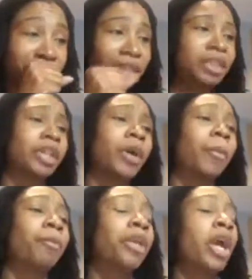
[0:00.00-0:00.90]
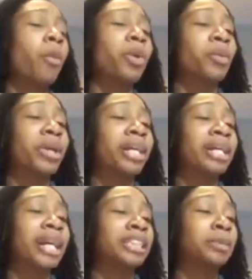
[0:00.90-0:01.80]
So when we're in
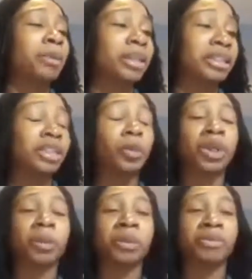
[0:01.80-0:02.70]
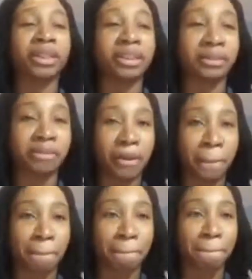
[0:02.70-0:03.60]
God's presence, what are we resting
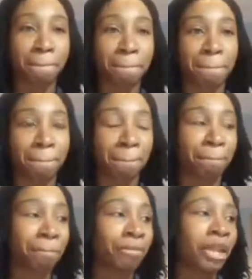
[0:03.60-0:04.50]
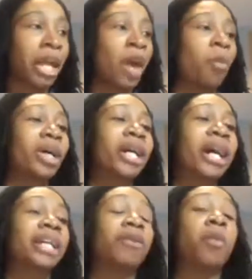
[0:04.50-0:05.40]
from? What
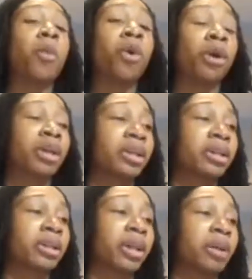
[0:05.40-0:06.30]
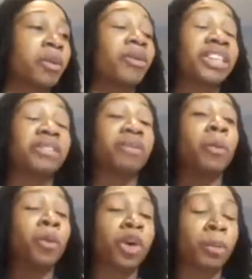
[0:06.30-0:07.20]
kind of work? We're resting
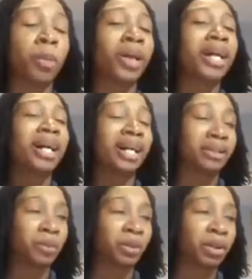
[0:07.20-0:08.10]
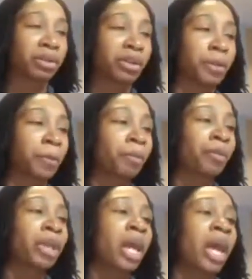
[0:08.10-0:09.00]
from work. What kind of work, though?
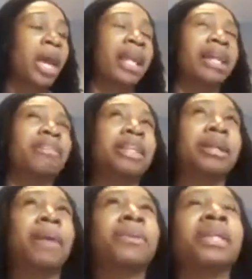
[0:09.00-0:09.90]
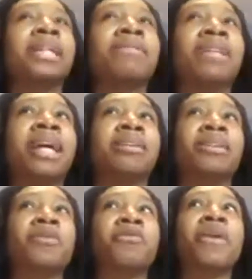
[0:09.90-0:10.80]
And I believe that
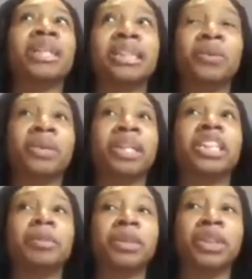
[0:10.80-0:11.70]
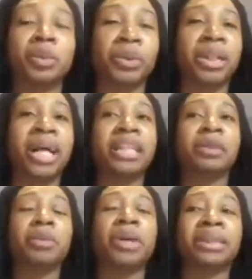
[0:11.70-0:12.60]
the rest that we experience when we're in
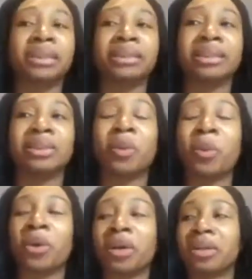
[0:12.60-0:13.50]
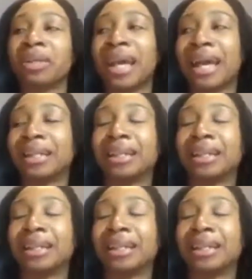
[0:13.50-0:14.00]
God's presence is the work that